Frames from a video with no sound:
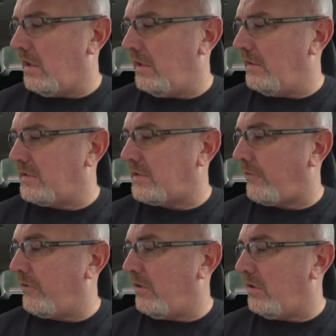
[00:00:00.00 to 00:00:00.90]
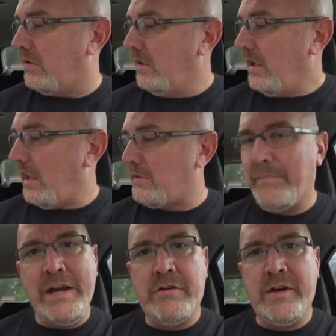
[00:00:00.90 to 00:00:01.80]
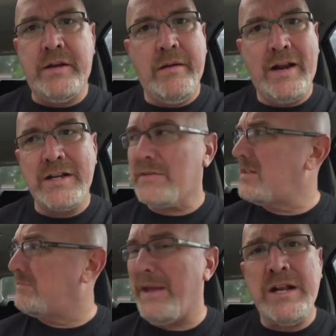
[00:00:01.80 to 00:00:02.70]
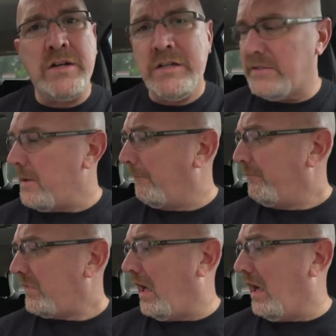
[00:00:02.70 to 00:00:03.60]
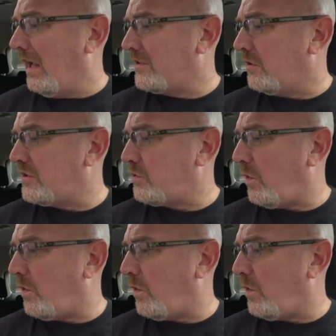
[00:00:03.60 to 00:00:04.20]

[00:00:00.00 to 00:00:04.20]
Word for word: on this stuff here at the bakery. I guess because it's baked goods. Uh, so it's